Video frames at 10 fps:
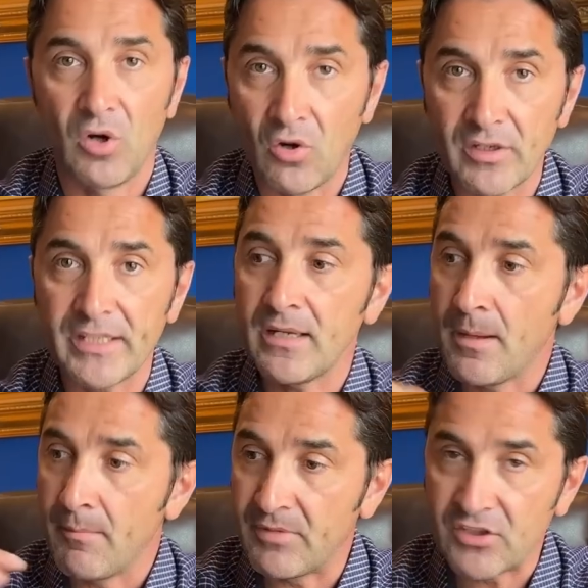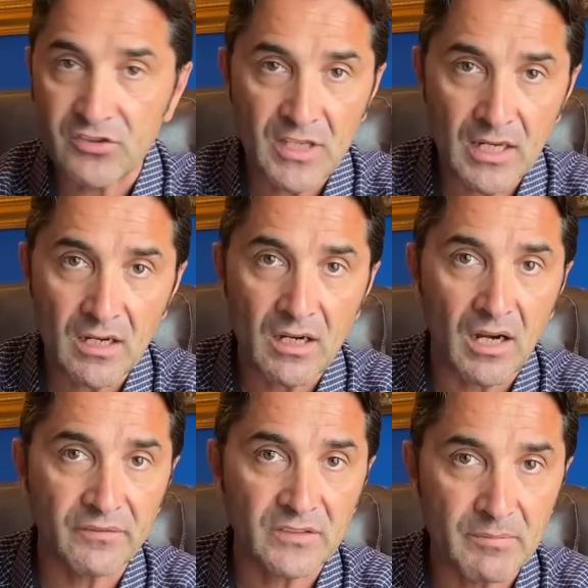Only mistake
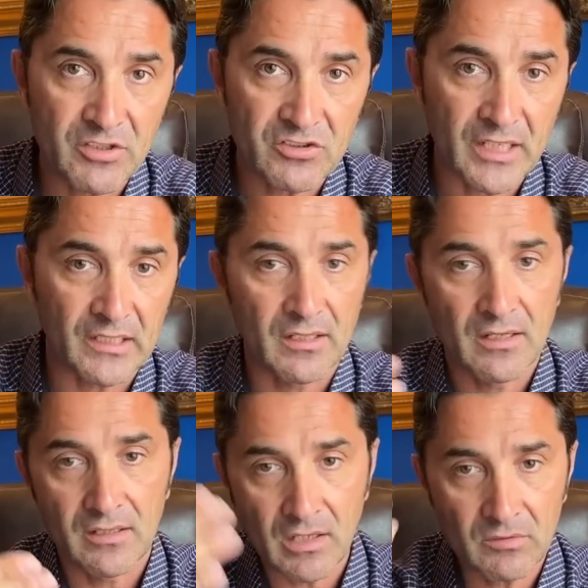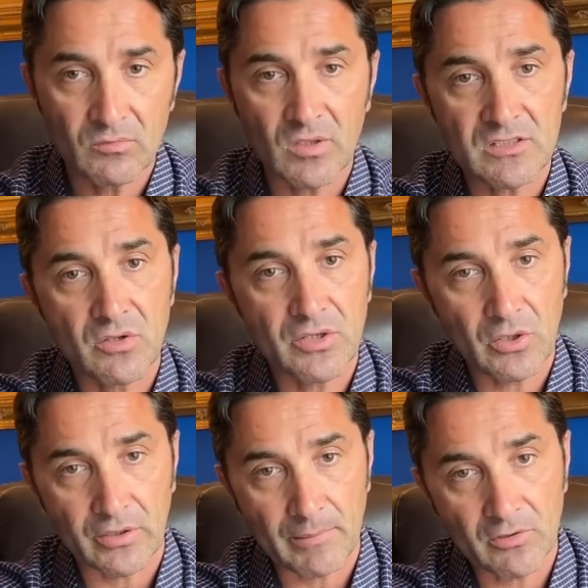after mistake. Now, what's going on?